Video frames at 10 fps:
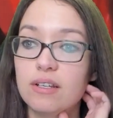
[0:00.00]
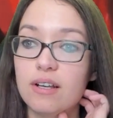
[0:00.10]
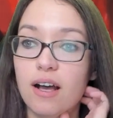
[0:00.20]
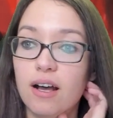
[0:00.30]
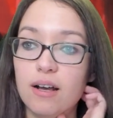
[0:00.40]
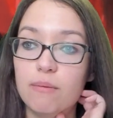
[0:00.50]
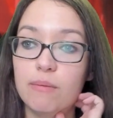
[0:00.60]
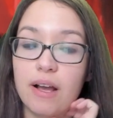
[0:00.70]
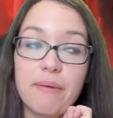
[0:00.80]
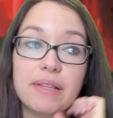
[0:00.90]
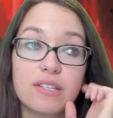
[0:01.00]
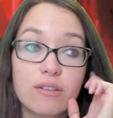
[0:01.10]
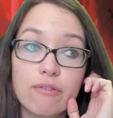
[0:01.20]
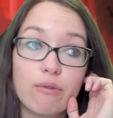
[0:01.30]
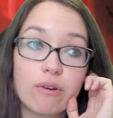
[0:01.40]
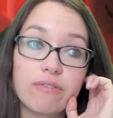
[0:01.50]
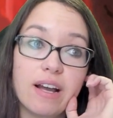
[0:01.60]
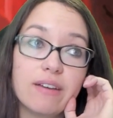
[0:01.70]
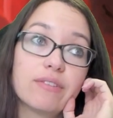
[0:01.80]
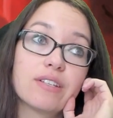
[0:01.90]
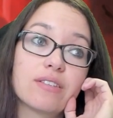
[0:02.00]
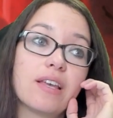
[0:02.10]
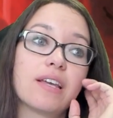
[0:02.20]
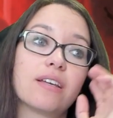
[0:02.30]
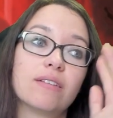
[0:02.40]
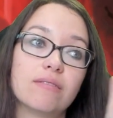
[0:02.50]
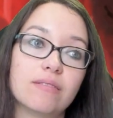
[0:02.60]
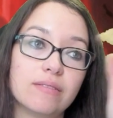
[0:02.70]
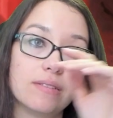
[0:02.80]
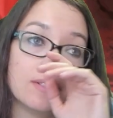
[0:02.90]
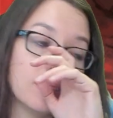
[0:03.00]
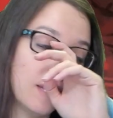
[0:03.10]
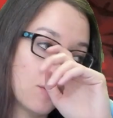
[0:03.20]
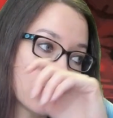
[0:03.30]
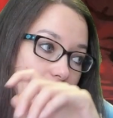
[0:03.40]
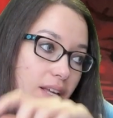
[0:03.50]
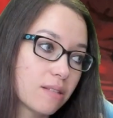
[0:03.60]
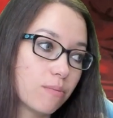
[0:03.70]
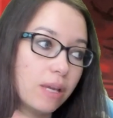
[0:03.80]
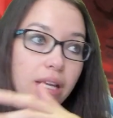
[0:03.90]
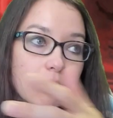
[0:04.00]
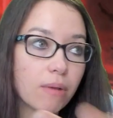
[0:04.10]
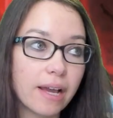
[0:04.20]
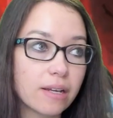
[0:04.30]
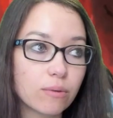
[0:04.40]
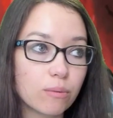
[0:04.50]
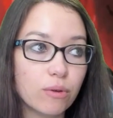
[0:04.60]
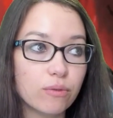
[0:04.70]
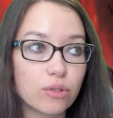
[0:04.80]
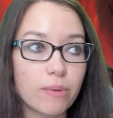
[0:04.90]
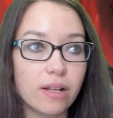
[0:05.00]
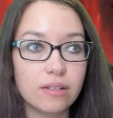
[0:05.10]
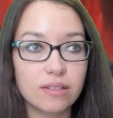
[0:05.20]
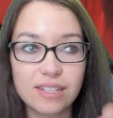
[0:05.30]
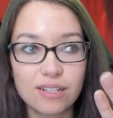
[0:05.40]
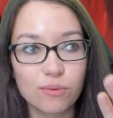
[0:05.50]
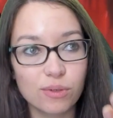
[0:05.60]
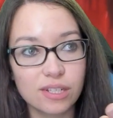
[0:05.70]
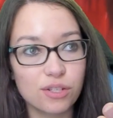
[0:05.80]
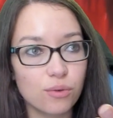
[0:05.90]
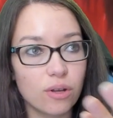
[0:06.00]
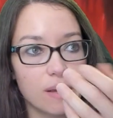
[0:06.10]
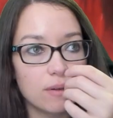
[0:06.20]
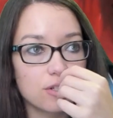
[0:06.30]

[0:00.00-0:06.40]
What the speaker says: I mean, this is a 4/5 because, like, it just gets eaten by a removal spell and didn't really do all that much.